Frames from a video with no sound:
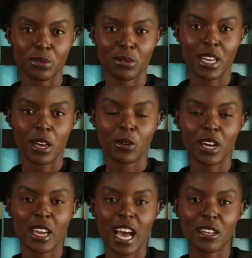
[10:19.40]
They
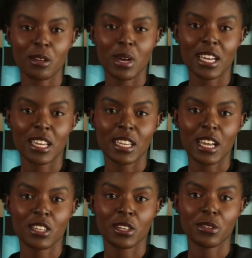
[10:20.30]
only lack the right
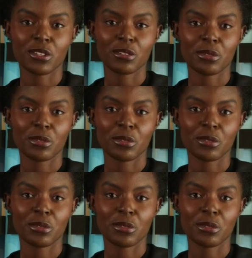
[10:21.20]
connections.